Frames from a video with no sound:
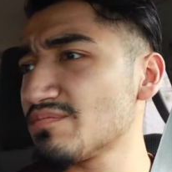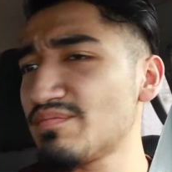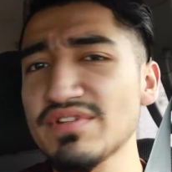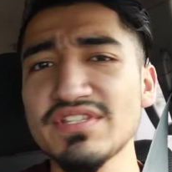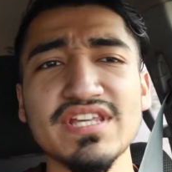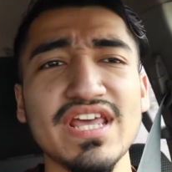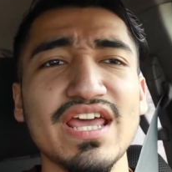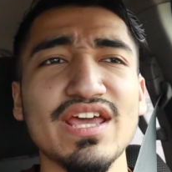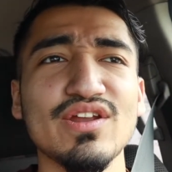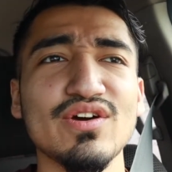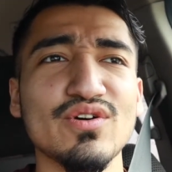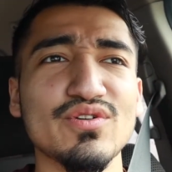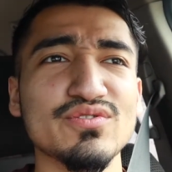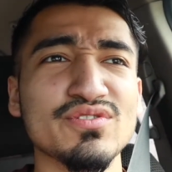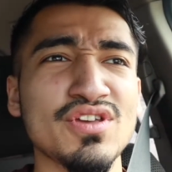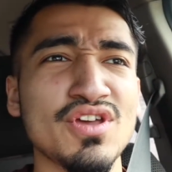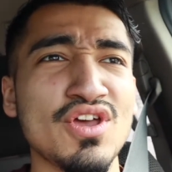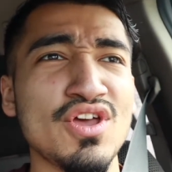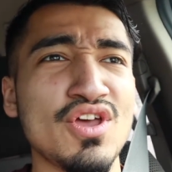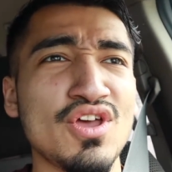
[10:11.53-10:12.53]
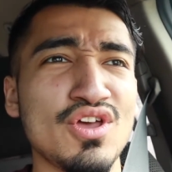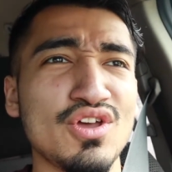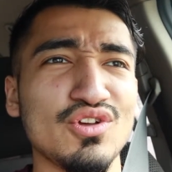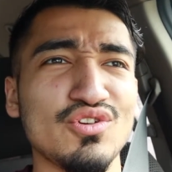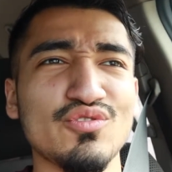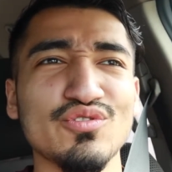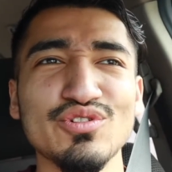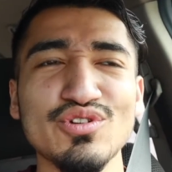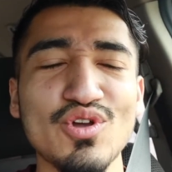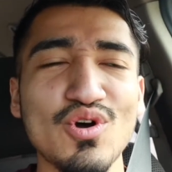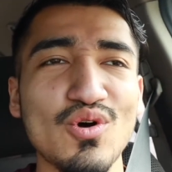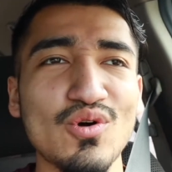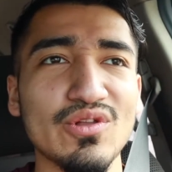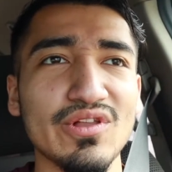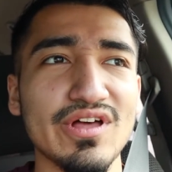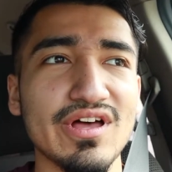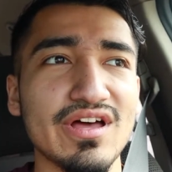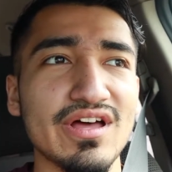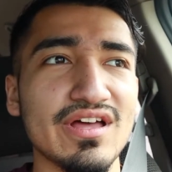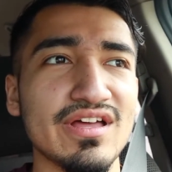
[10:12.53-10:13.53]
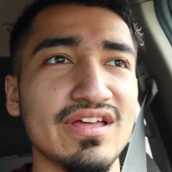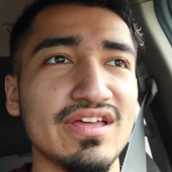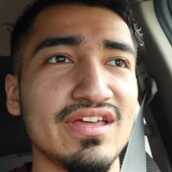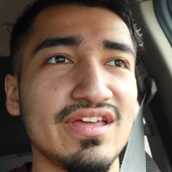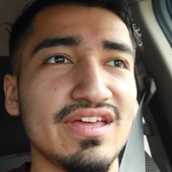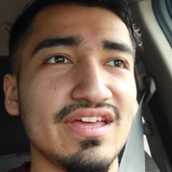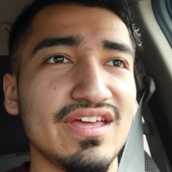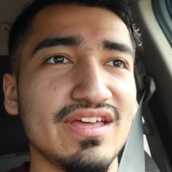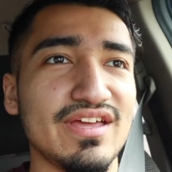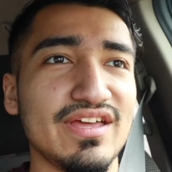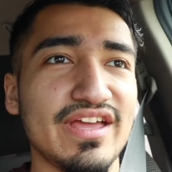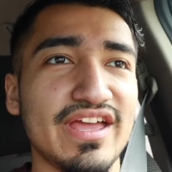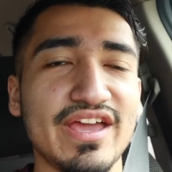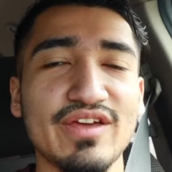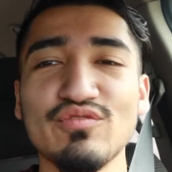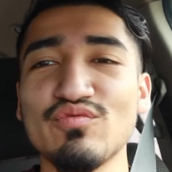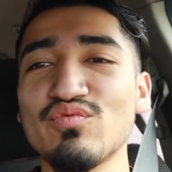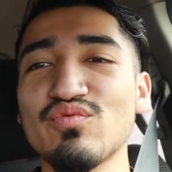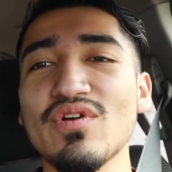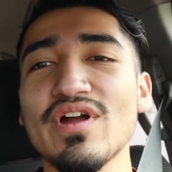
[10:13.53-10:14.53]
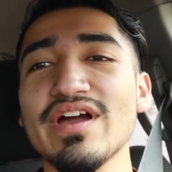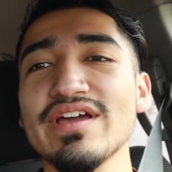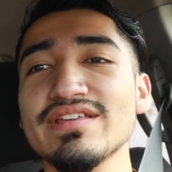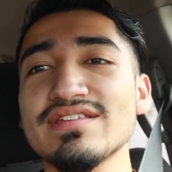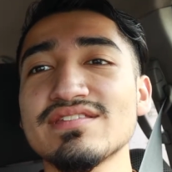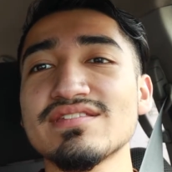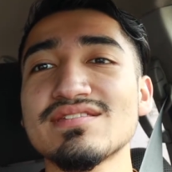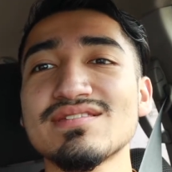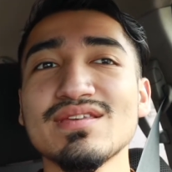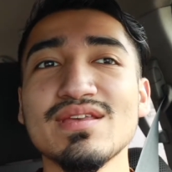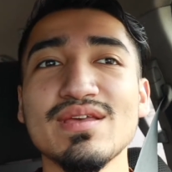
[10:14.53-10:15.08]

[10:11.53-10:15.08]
Potatoes, granola, and rice.